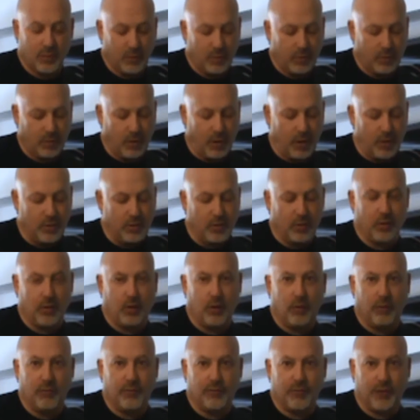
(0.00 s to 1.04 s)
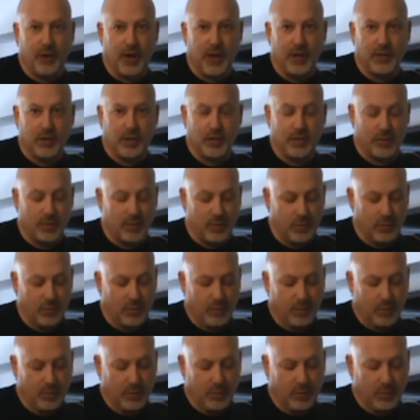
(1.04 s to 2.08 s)
Okay, so the whole phrase is
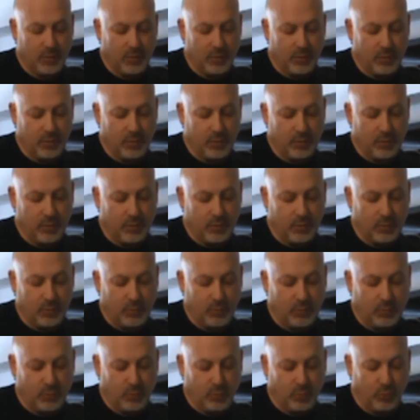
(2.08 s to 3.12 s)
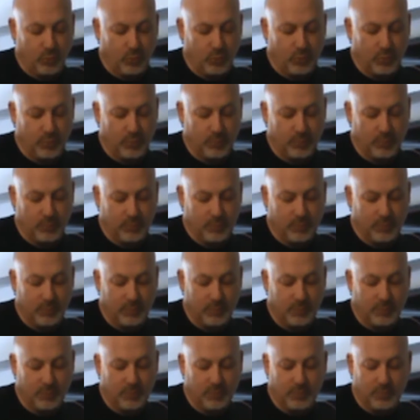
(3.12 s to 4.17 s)
one